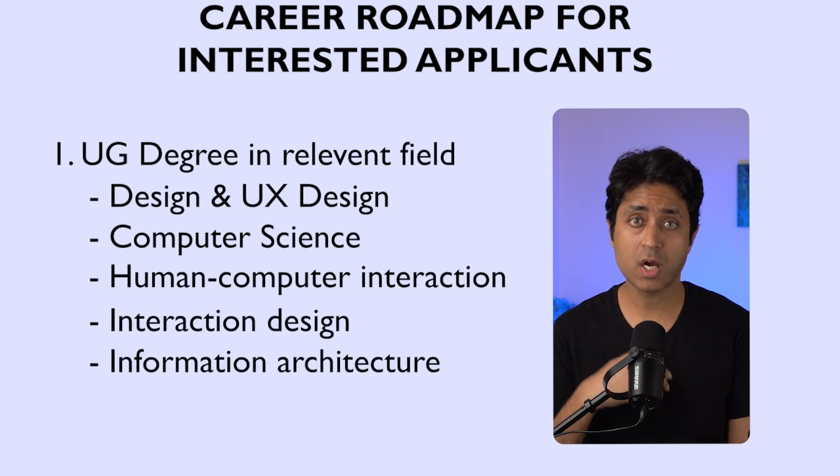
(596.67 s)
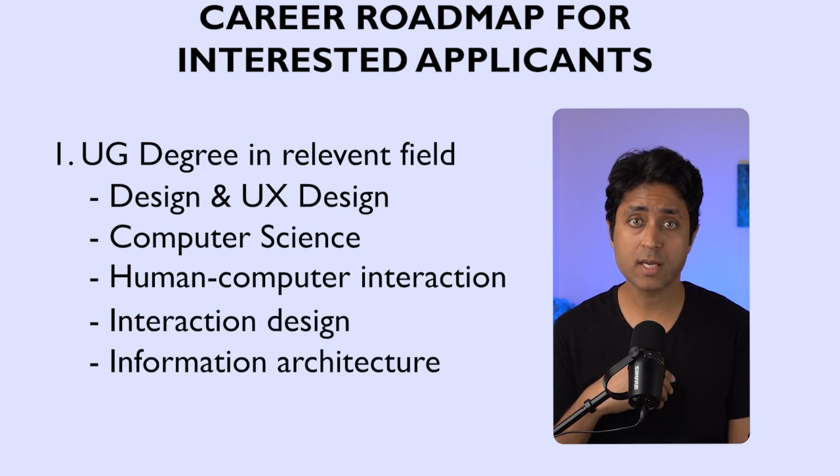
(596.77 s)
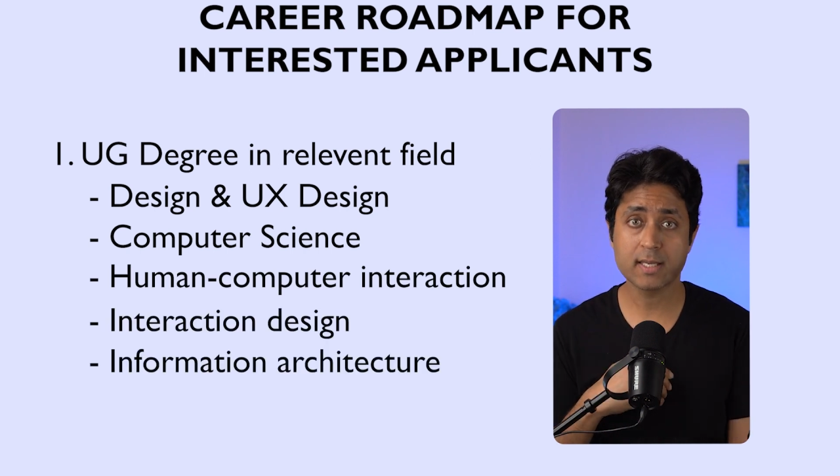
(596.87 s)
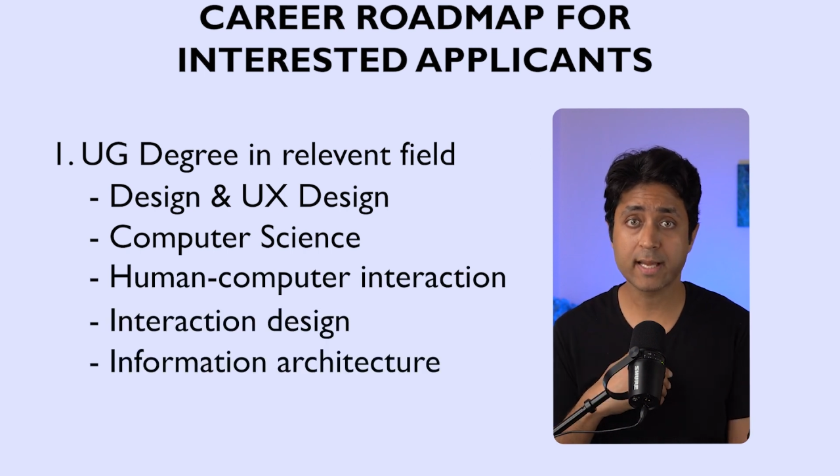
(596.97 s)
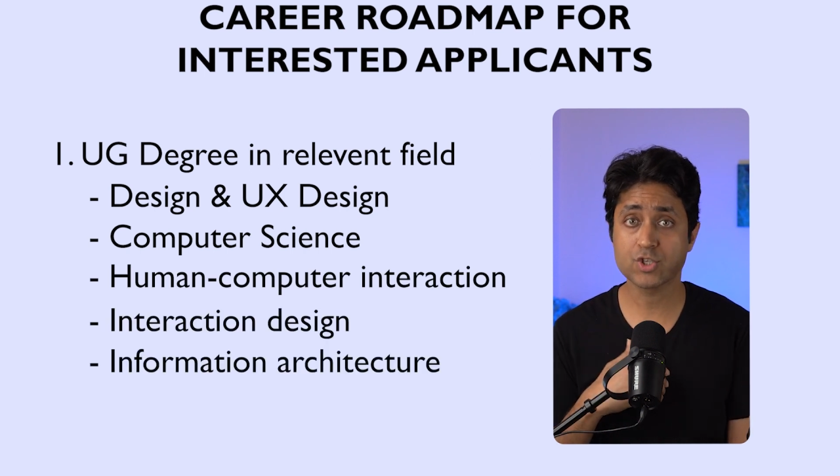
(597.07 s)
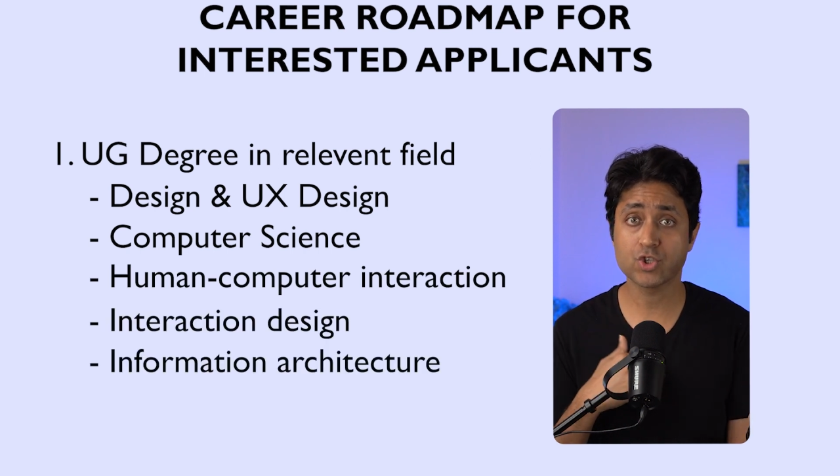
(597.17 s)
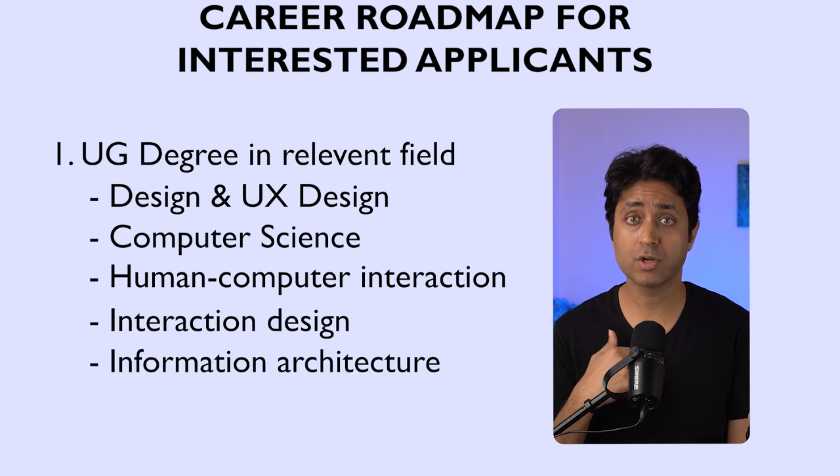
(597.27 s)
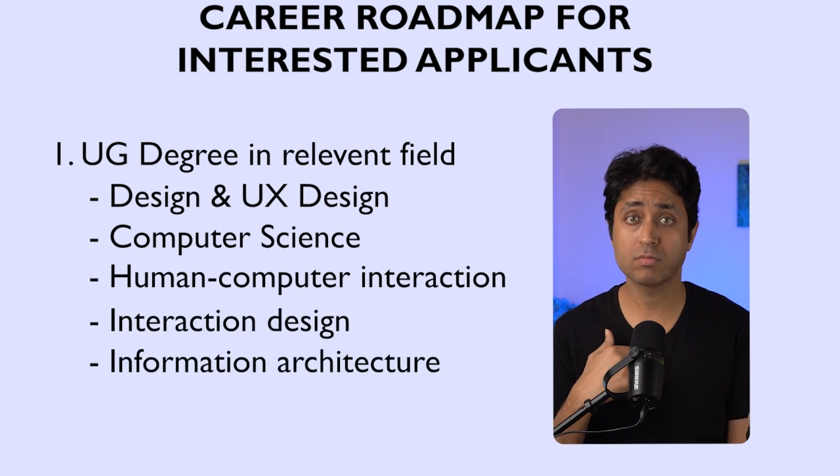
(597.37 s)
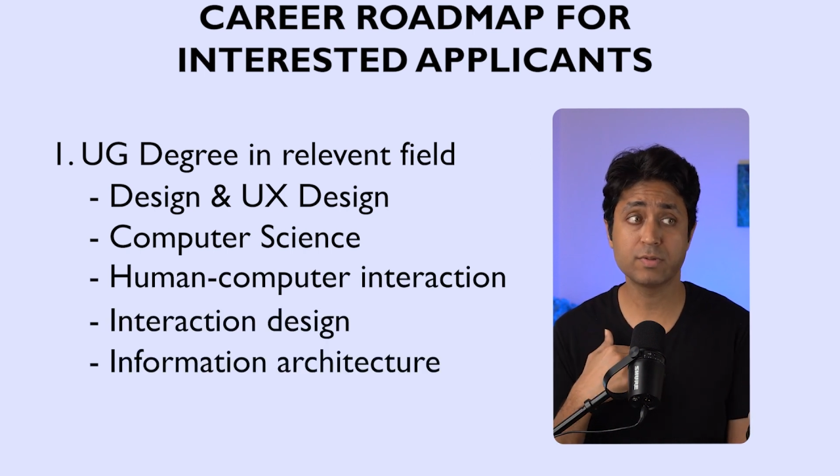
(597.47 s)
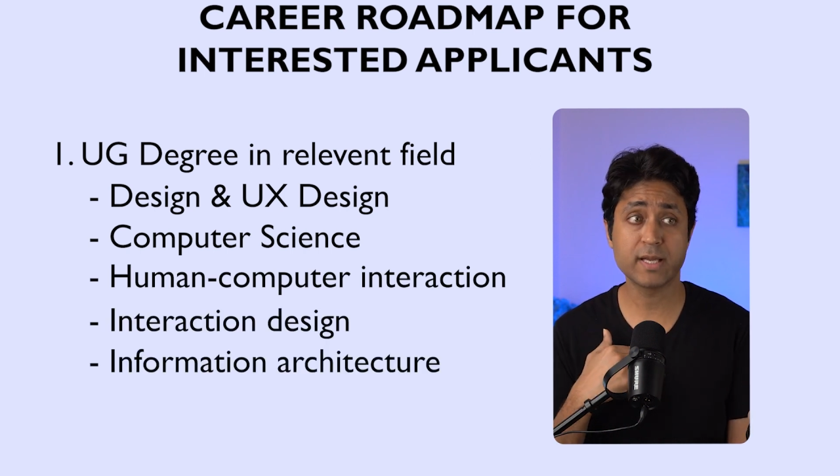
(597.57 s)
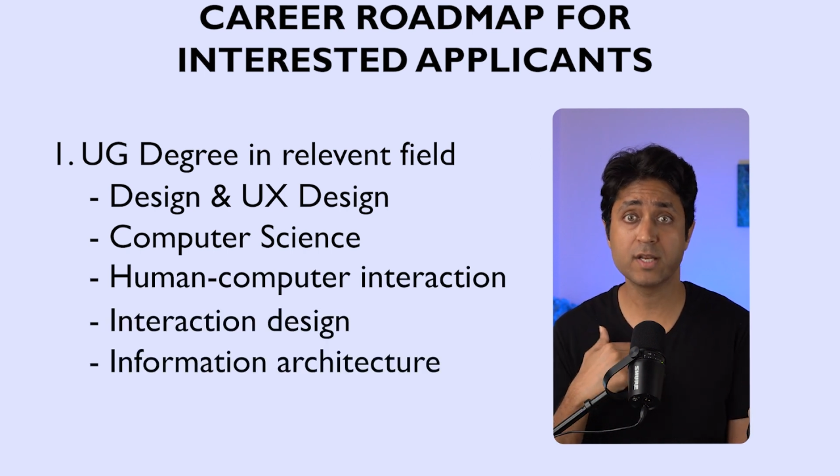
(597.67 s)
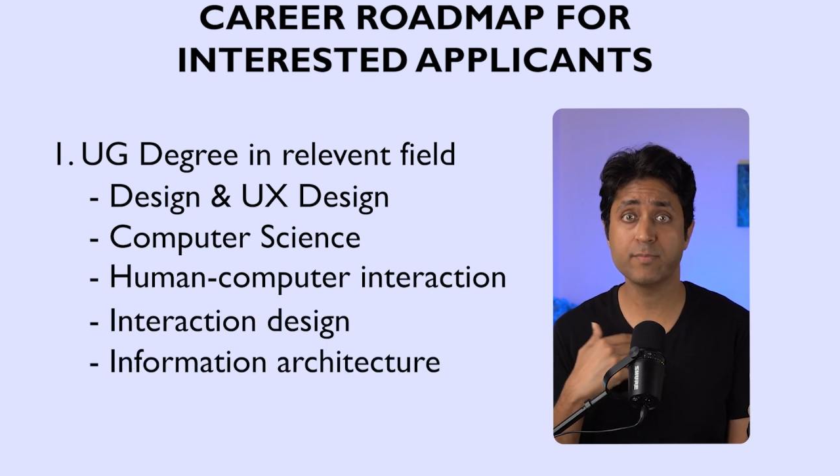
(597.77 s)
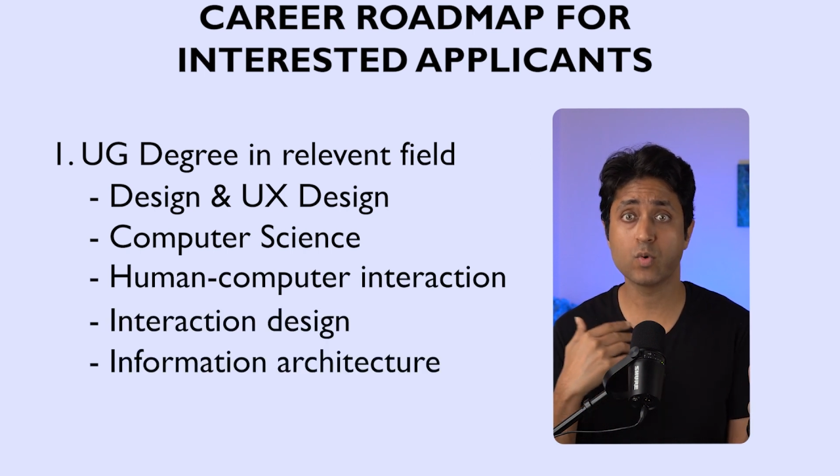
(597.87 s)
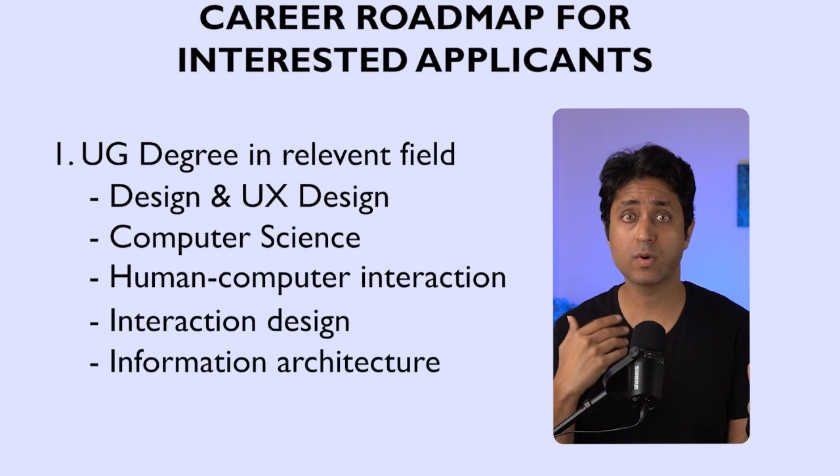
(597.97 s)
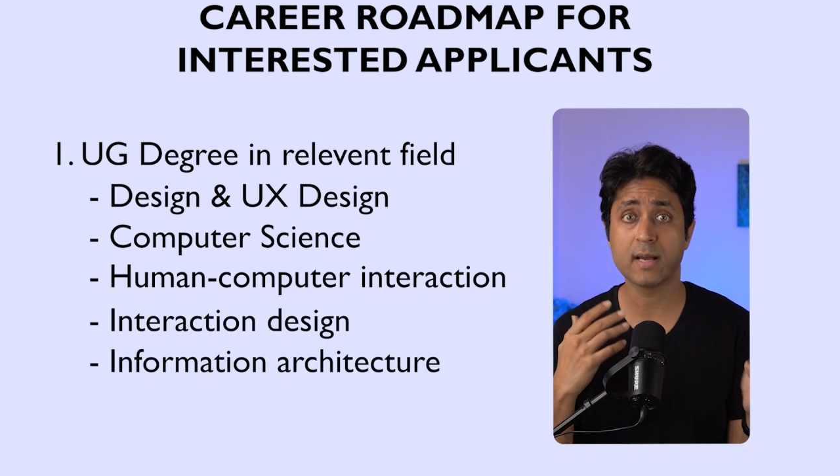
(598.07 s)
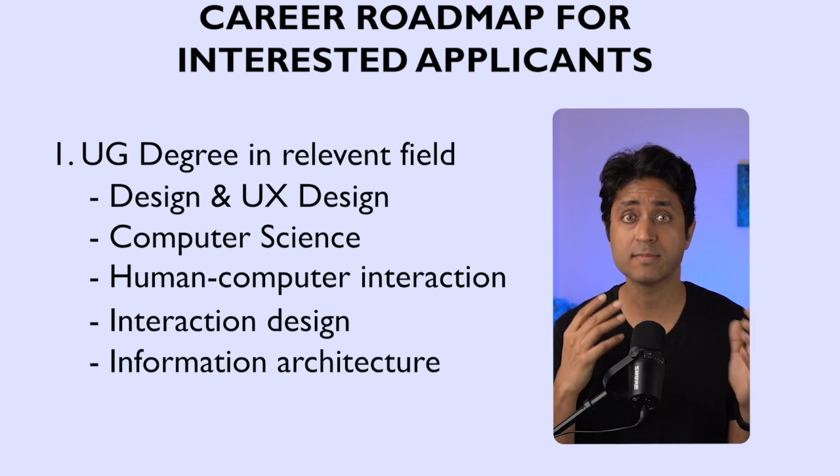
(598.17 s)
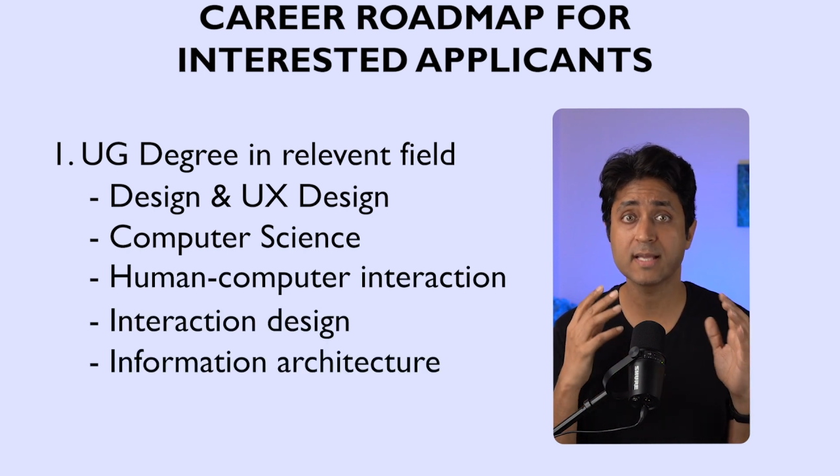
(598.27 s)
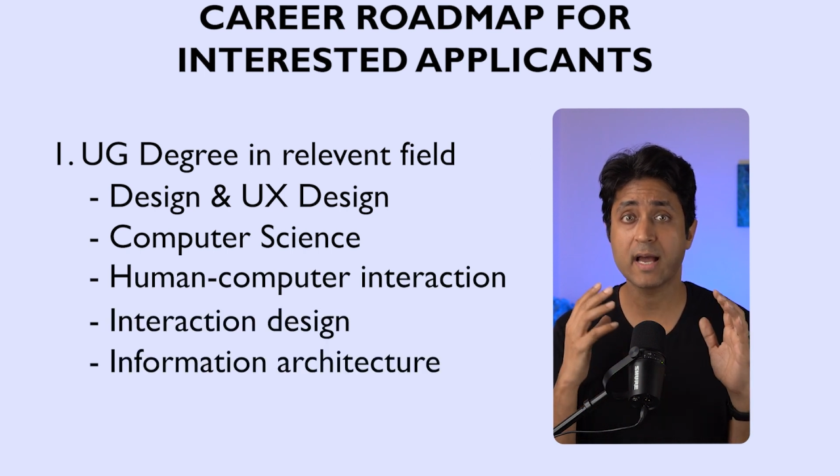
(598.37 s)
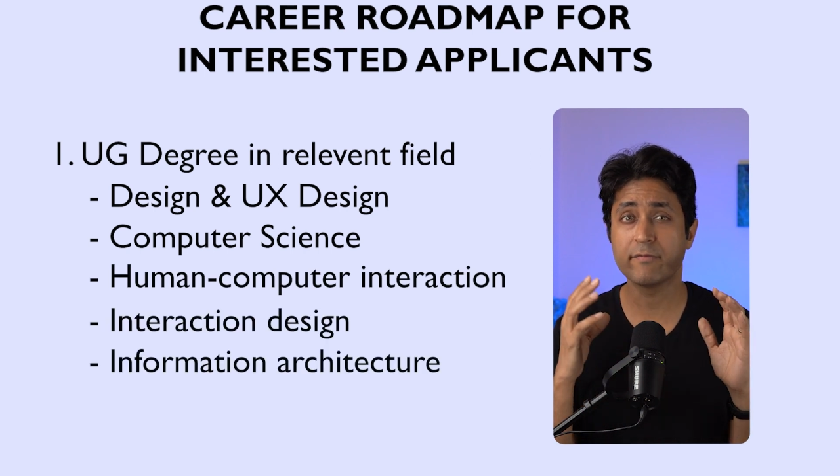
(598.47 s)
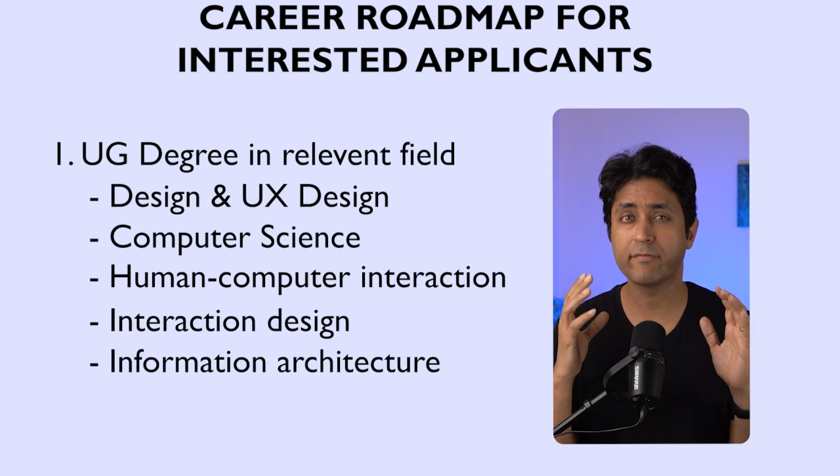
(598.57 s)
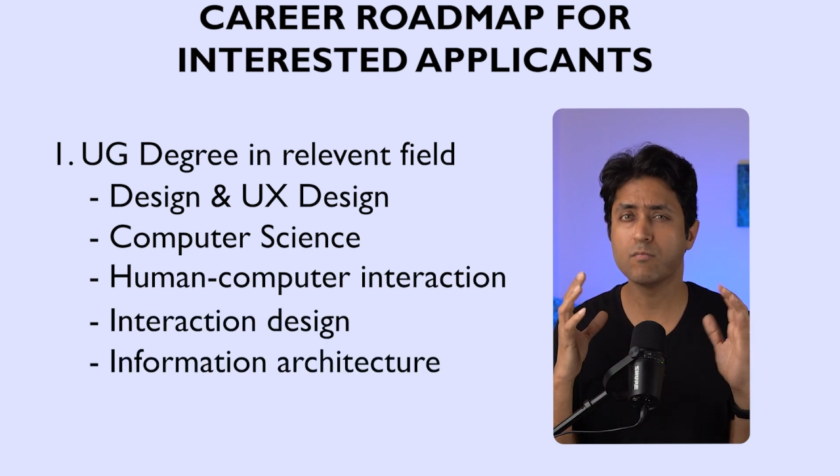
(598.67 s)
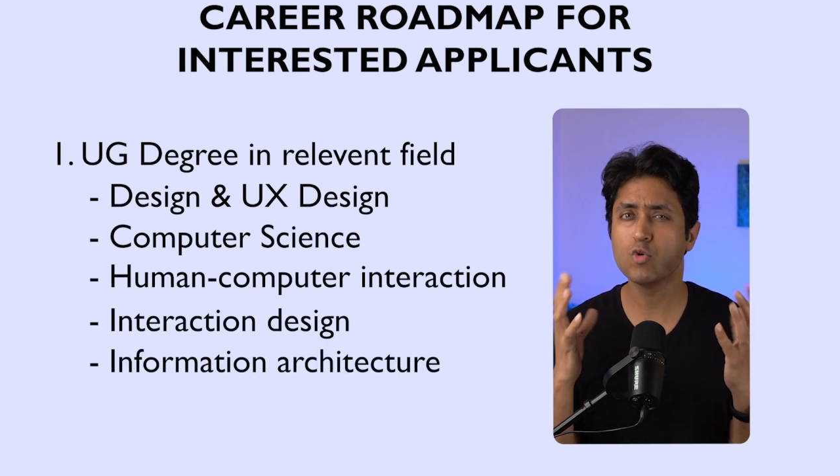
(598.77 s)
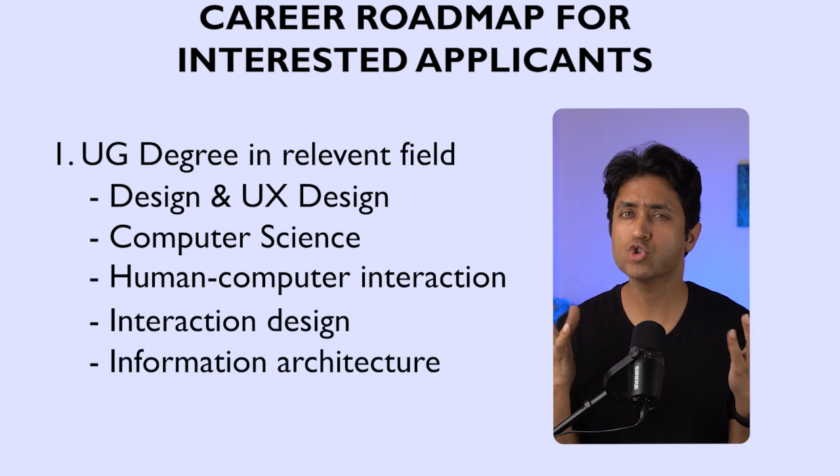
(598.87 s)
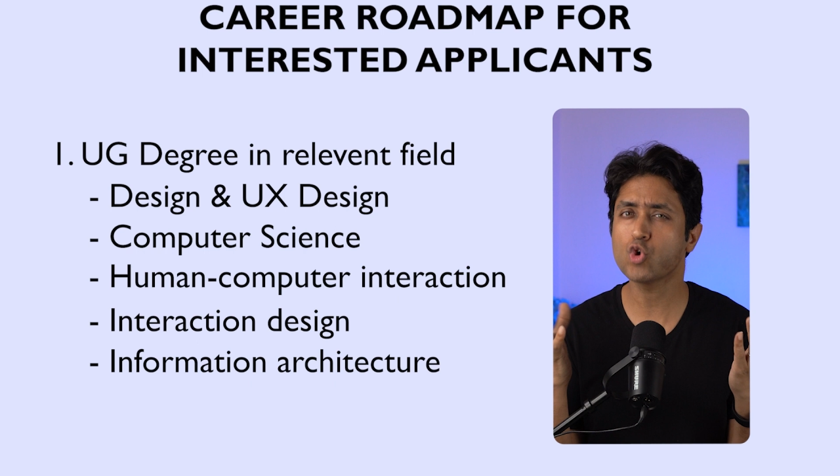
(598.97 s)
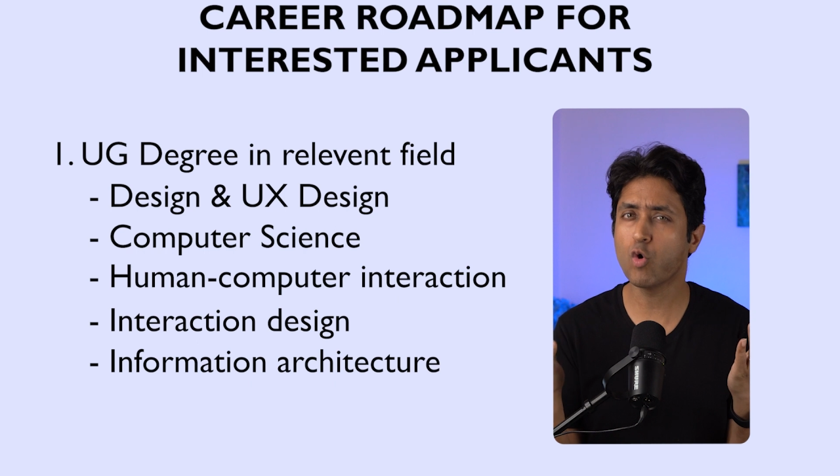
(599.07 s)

architecture degree programs have most